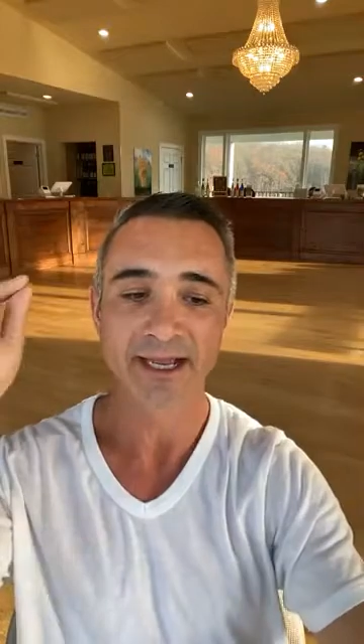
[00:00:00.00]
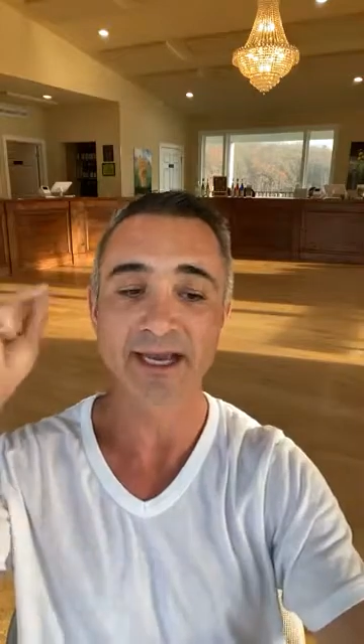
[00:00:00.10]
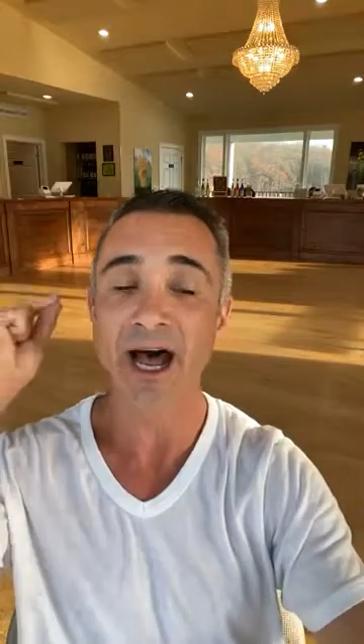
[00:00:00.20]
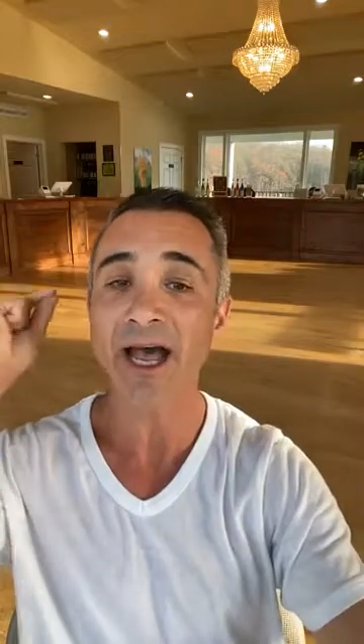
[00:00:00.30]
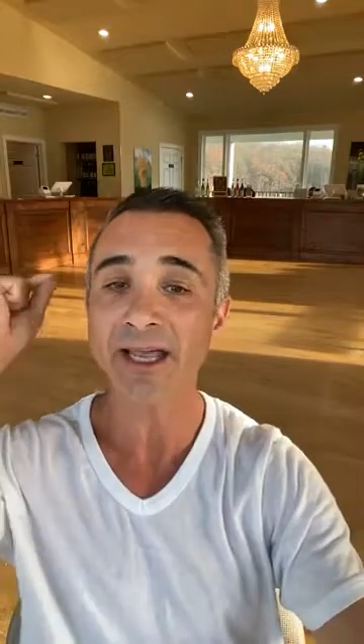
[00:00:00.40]

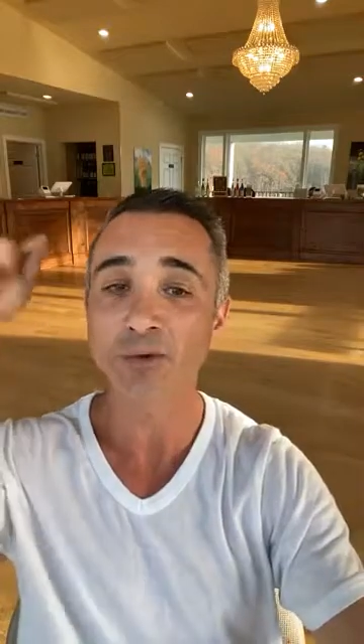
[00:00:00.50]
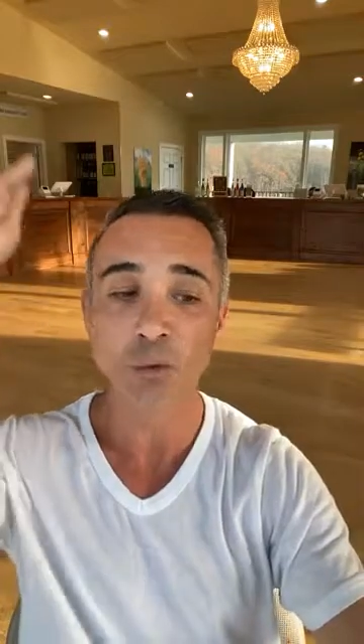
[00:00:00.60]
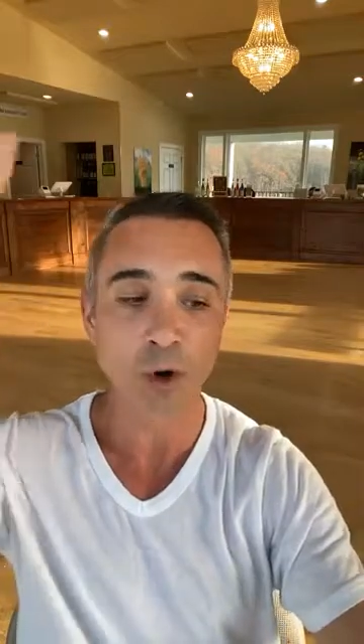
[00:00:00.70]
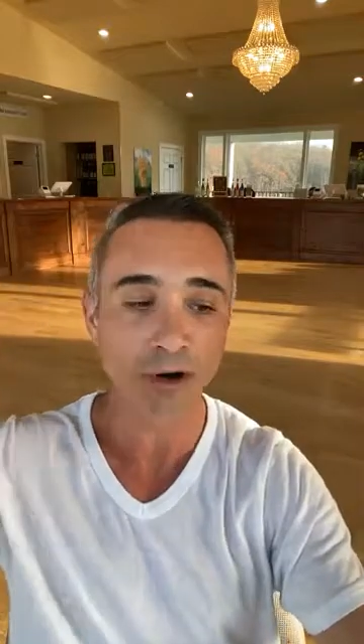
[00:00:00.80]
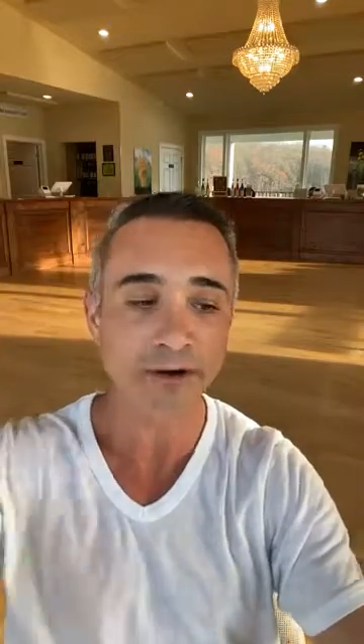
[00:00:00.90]
not
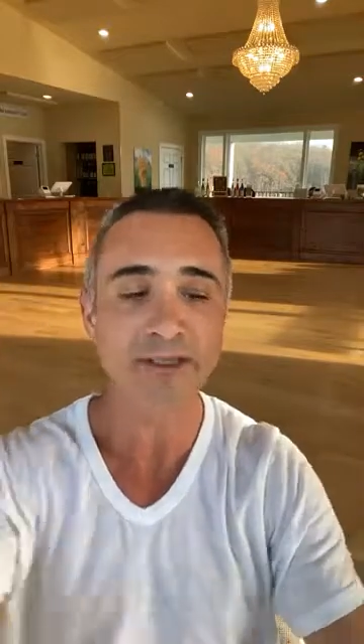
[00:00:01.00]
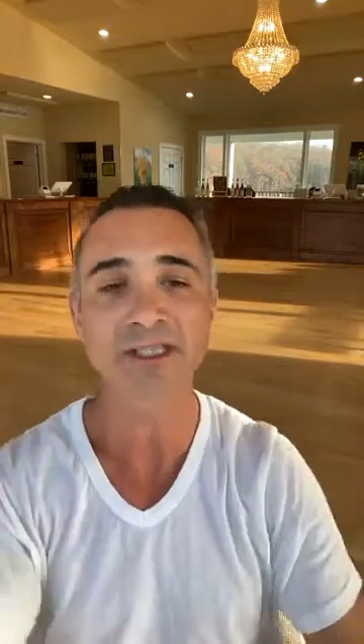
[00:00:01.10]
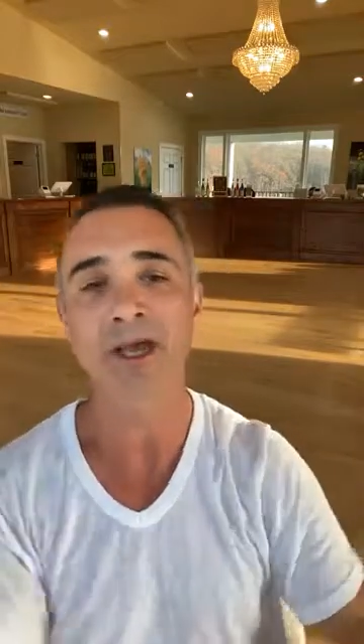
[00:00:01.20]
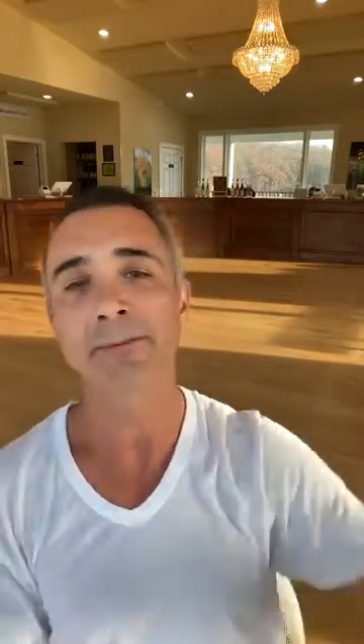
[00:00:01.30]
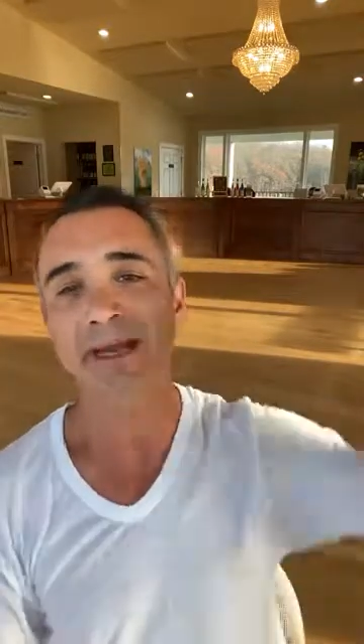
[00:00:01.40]
in
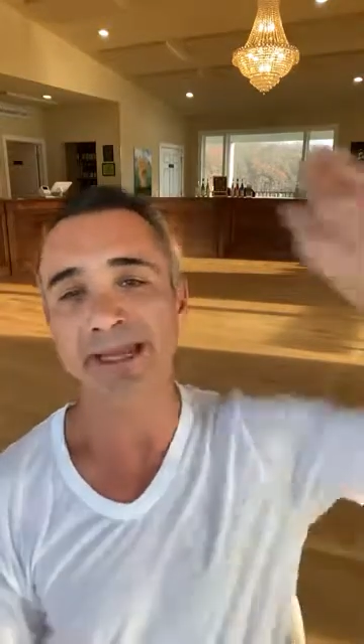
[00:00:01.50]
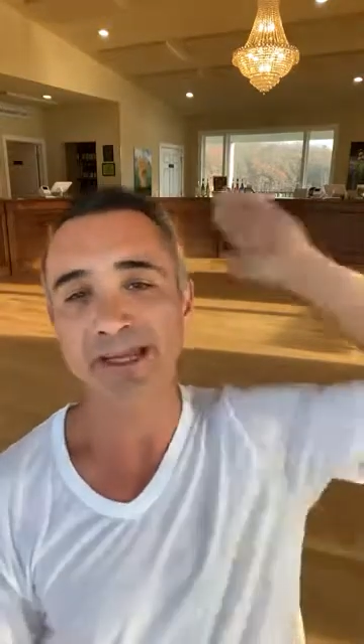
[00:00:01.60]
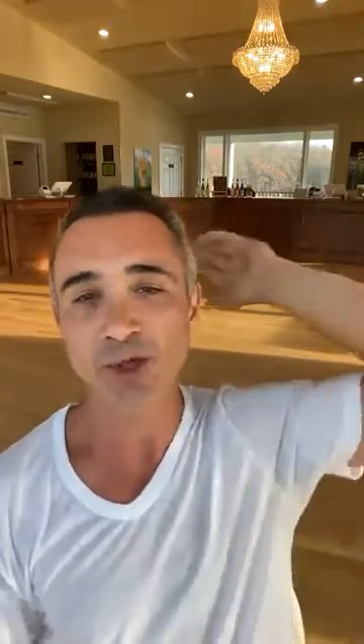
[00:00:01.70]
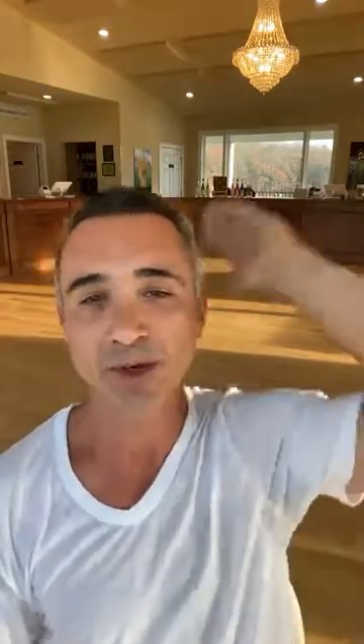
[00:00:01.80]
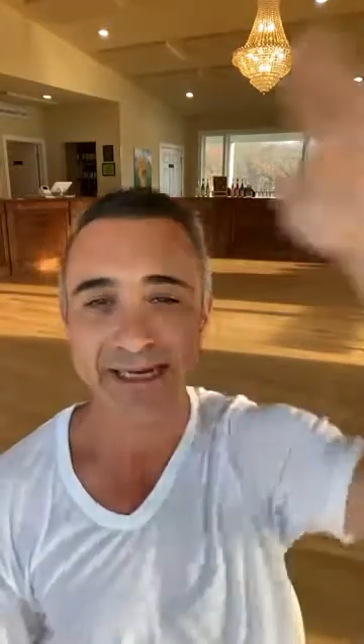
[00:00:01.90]
words, but
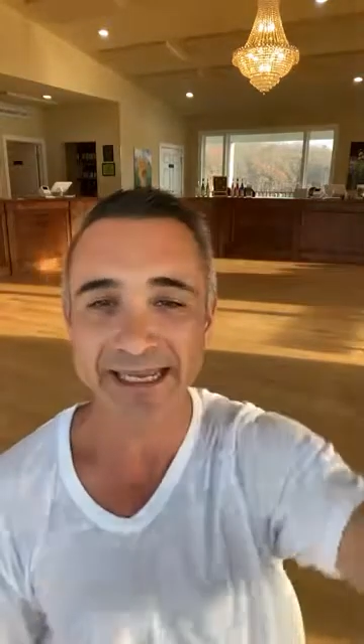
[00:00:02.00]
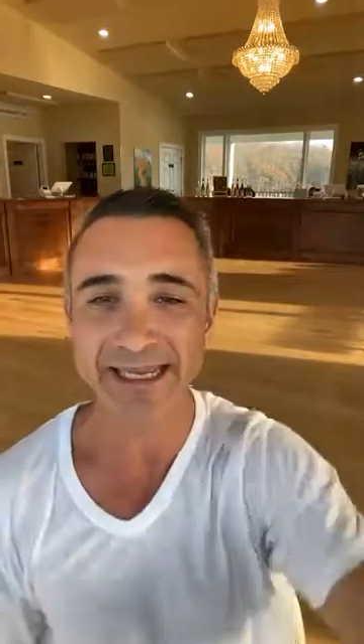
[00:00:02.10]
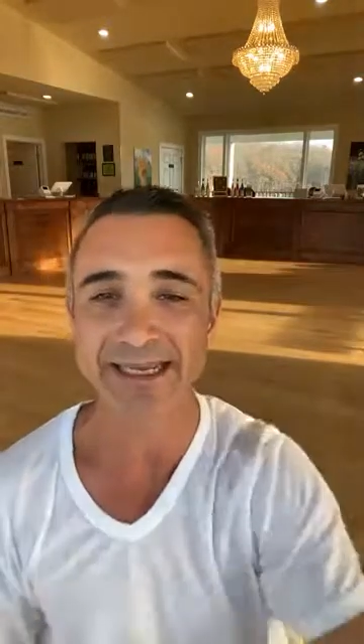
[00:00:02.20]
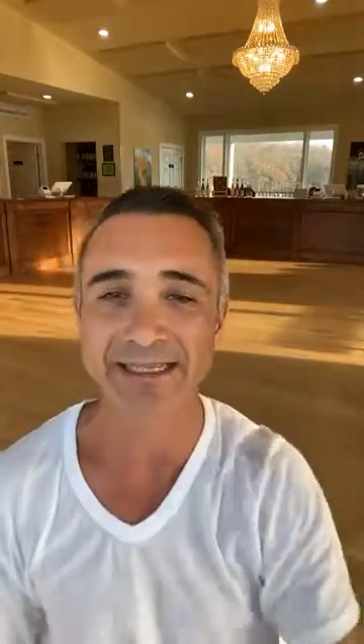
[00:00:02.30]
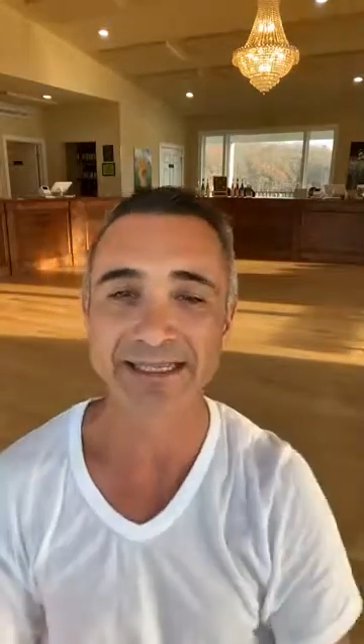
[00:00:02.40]
in your
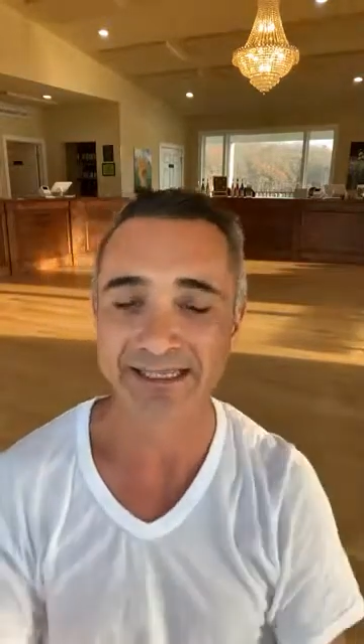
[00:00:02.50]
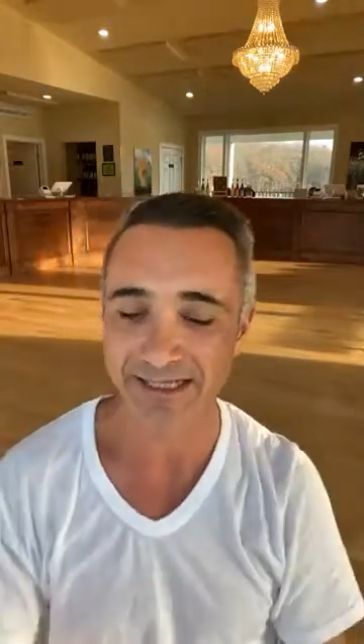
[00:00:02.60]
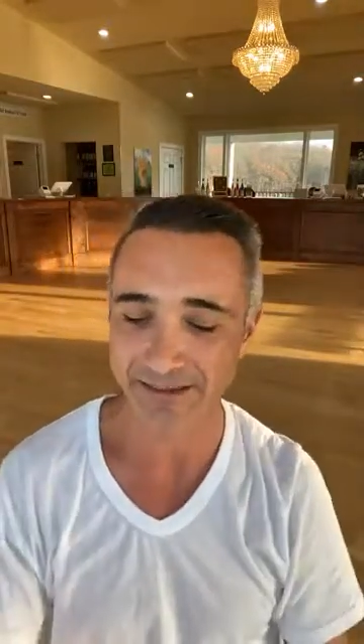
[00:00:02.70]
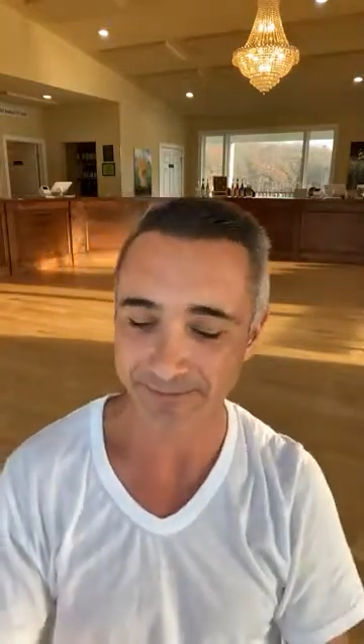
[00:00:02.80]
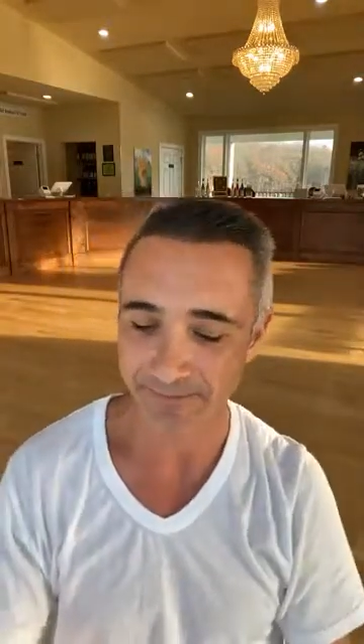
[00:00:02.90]
deeds.